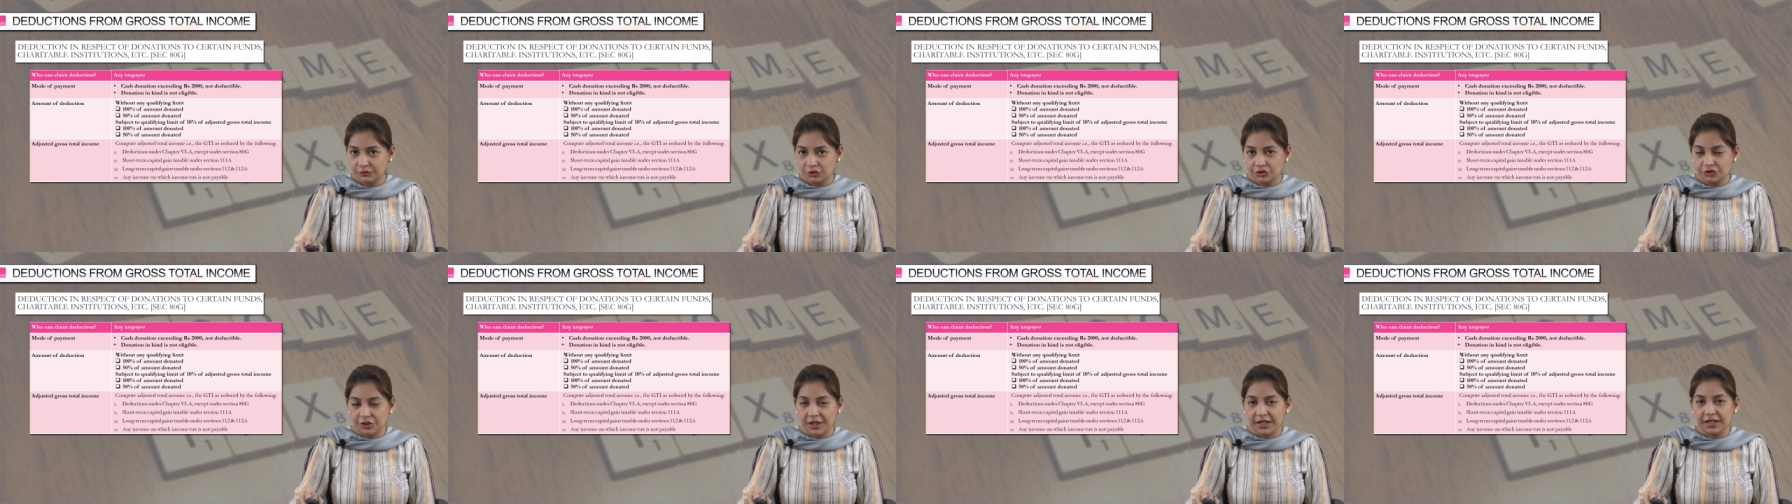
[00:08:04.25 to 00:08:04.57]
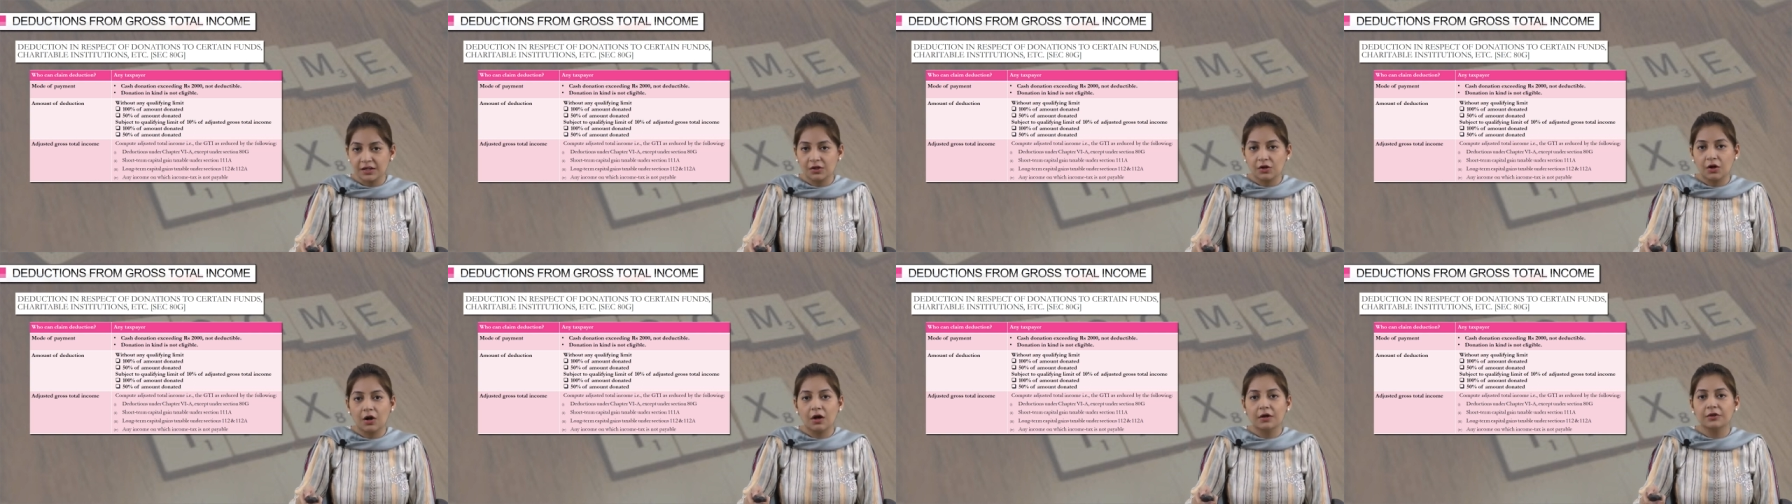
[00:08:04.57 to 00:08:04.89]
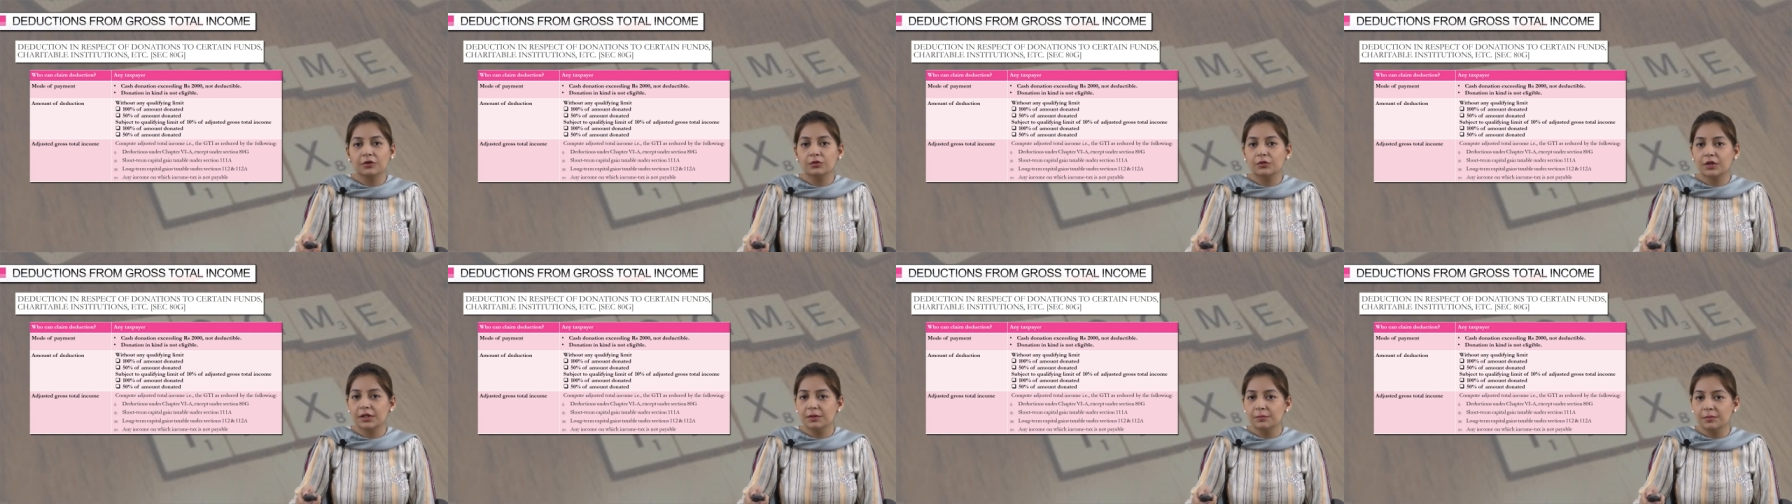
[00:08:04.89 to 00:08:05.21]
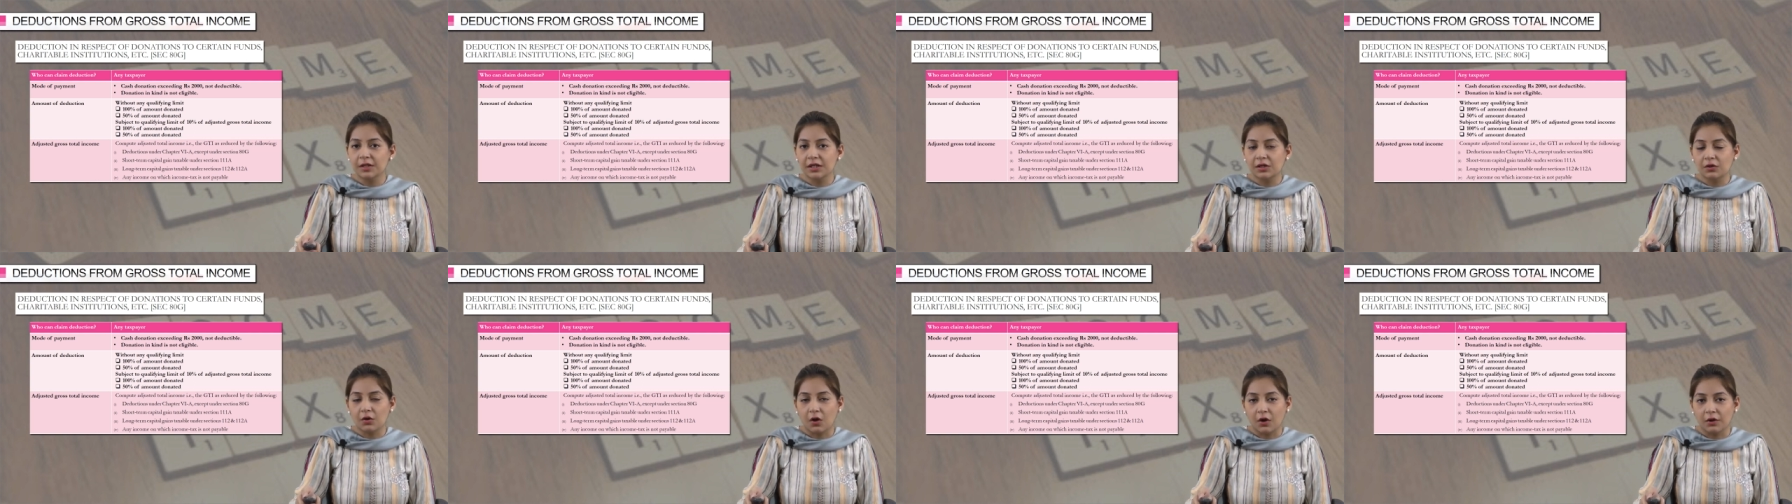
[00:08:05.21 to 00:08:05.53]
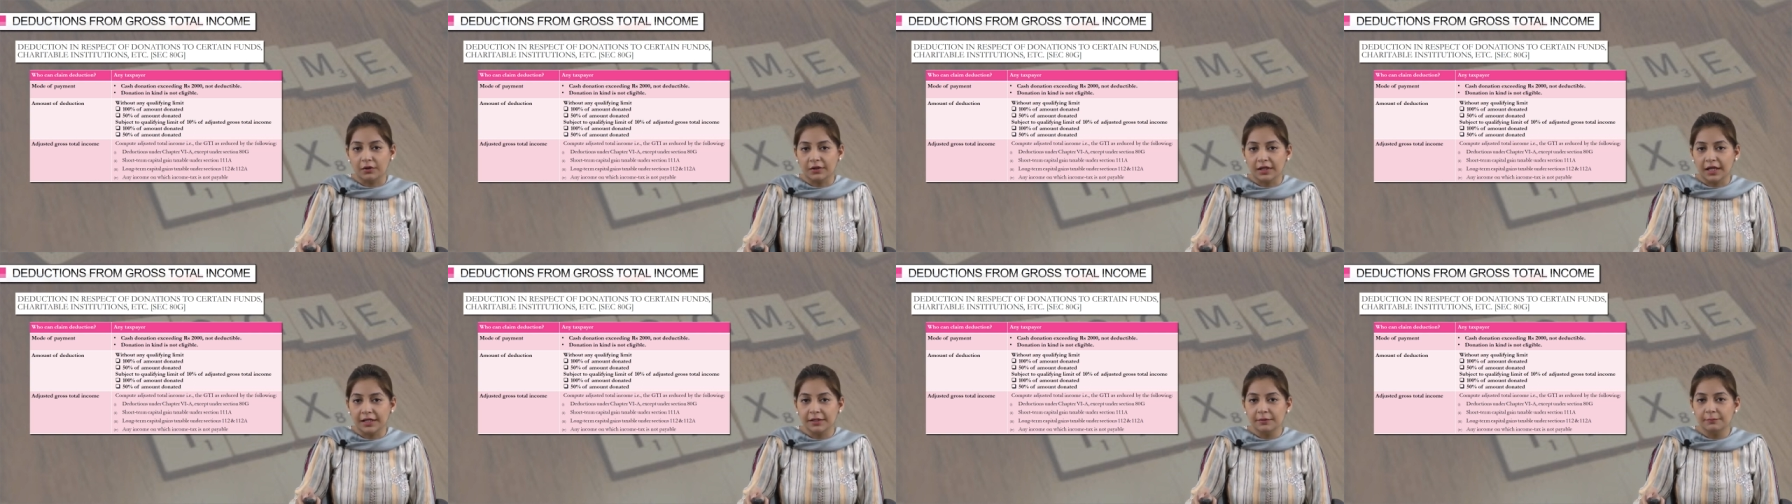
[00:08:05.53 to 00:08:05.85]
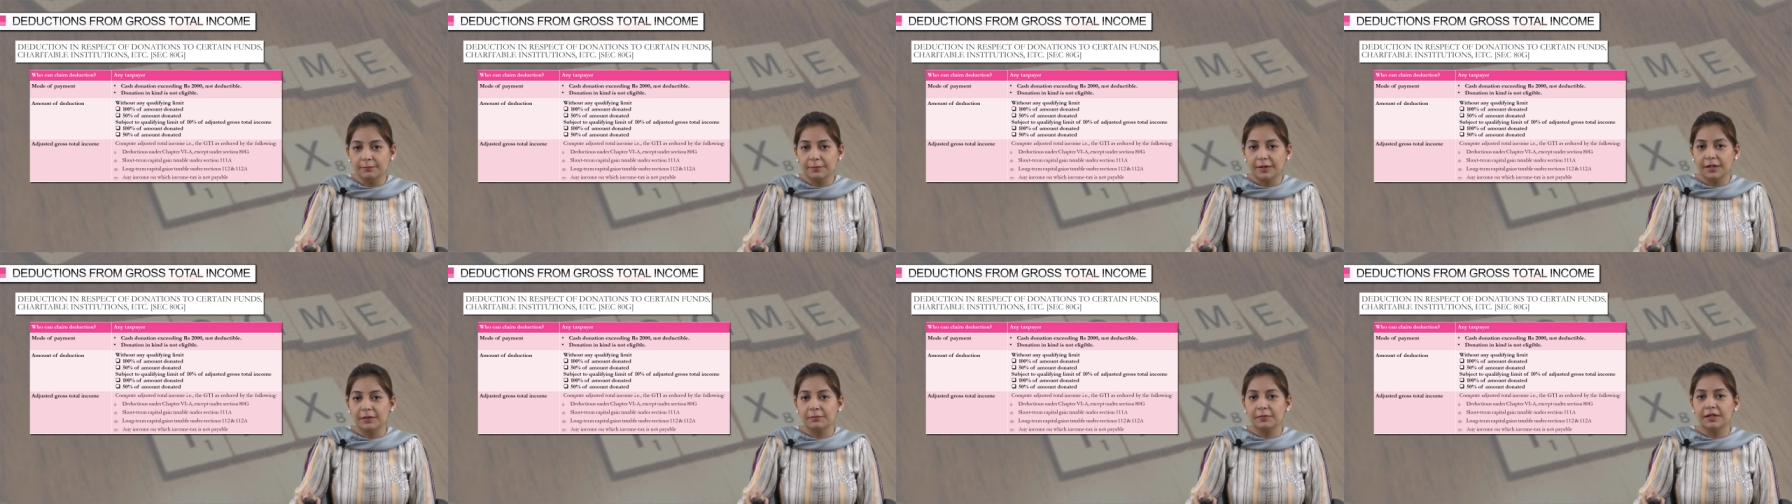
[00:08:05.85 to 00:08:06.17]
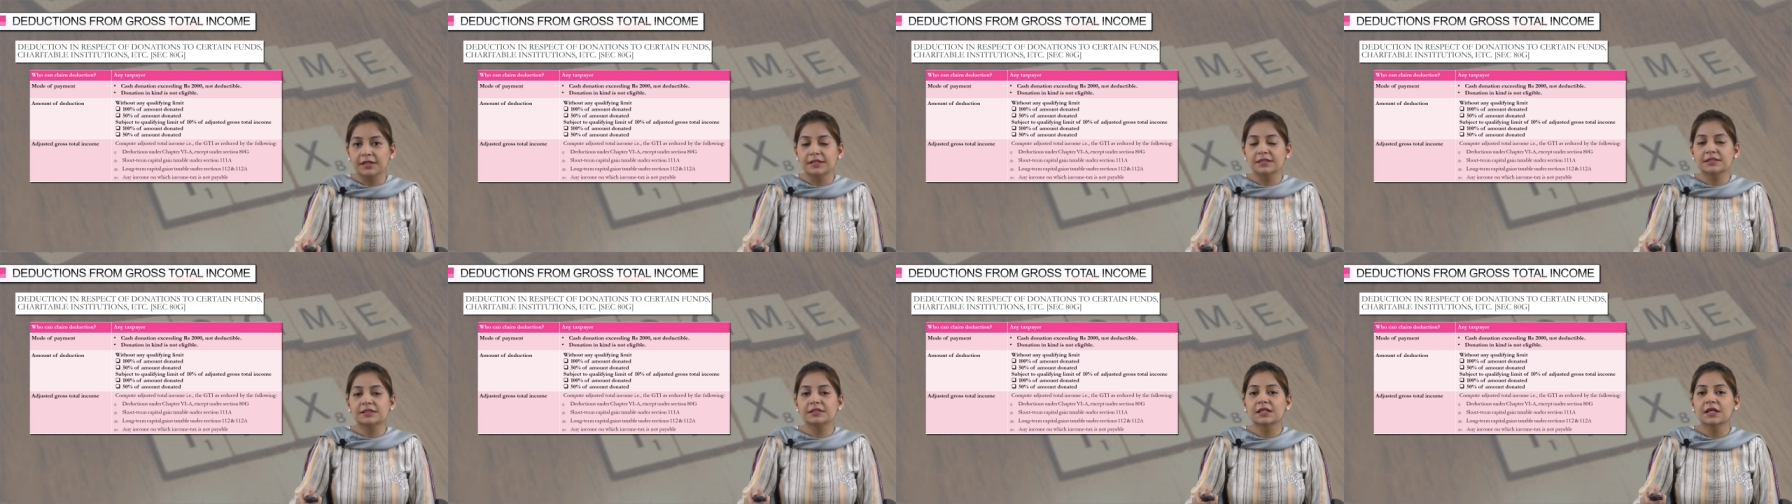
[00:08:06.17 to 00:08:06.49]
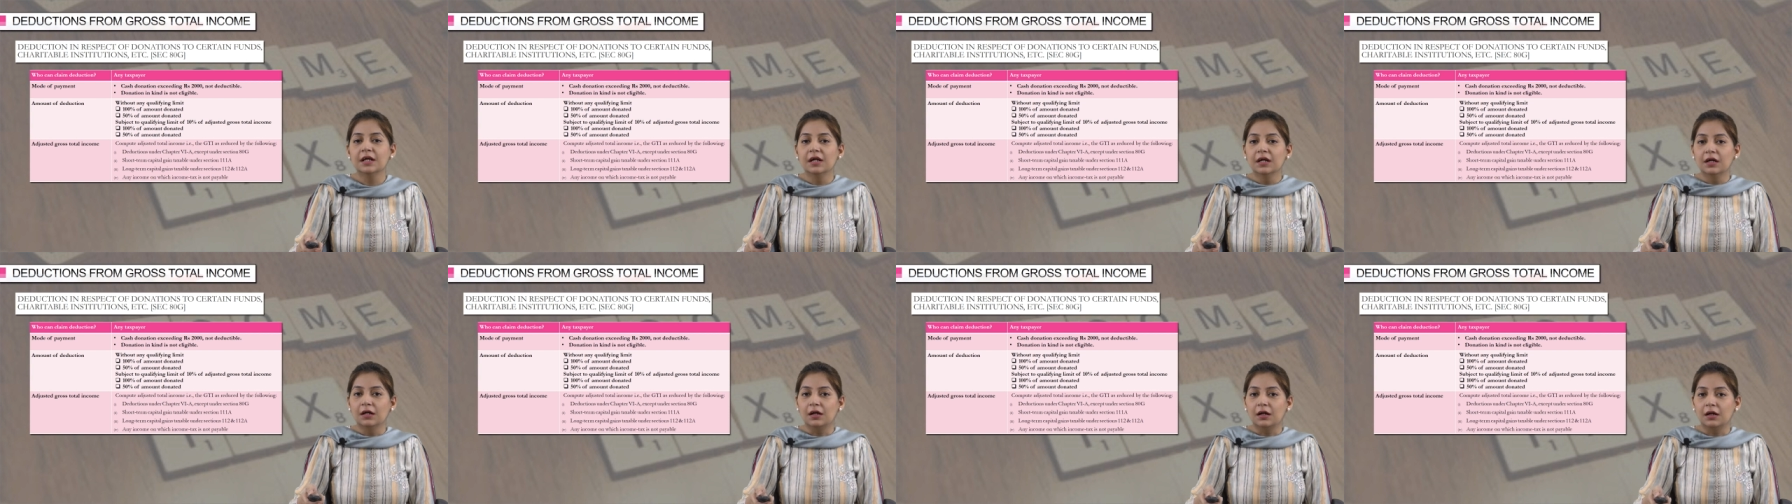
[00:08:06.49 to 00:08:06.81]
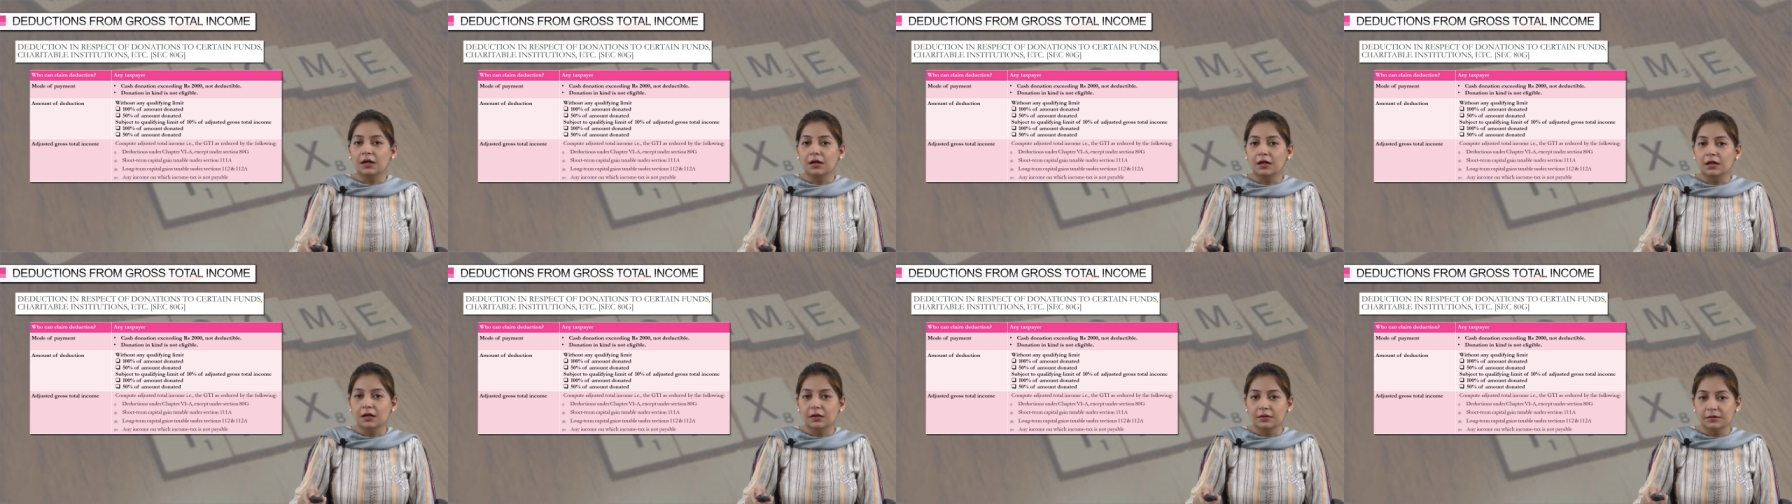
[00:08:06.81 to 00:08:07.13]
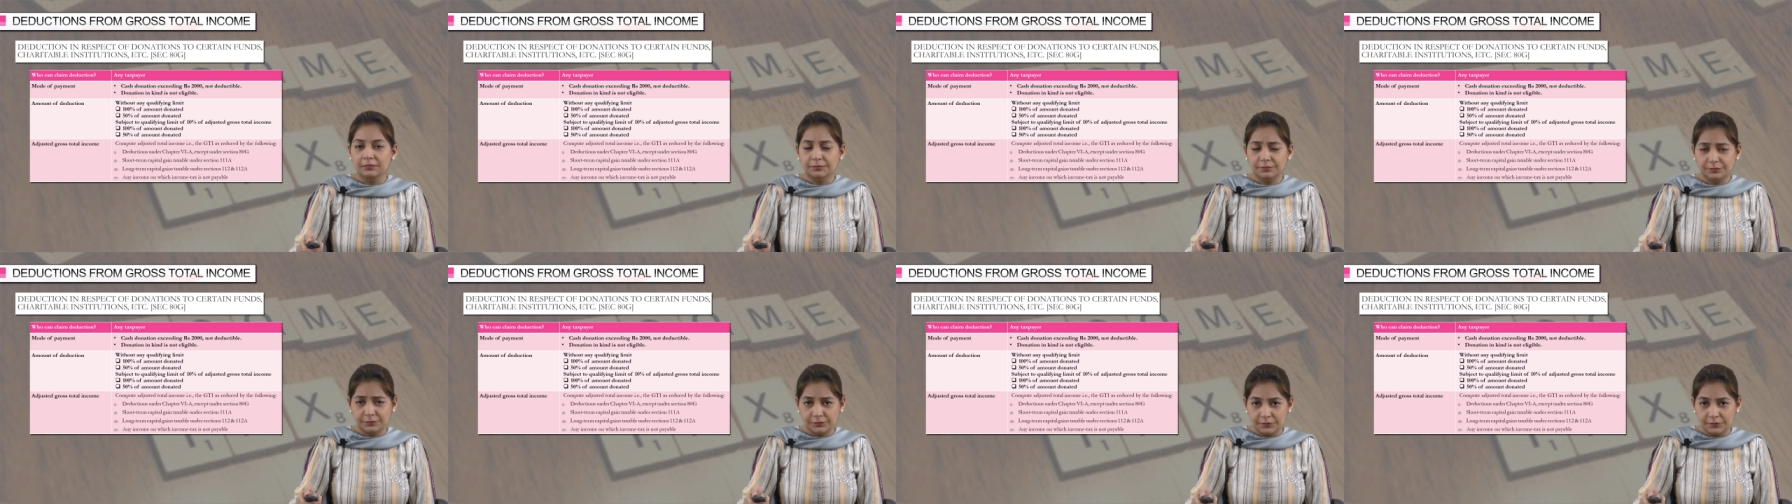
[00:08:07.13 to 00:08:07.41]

check or you can make online payments uh,